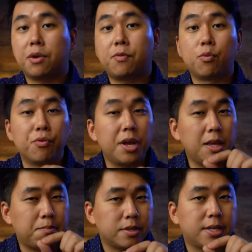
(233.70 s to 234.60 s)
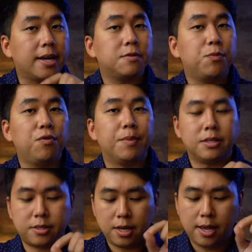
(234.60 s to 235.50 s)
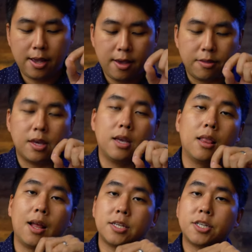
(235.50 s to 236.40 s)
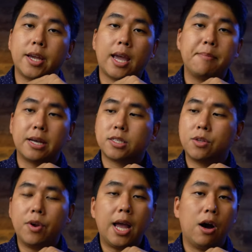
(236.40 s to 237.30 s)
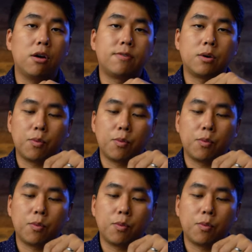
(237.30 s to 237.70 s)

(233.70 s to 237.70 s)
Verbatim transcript: for really precise movements. The Logitech M X three, however,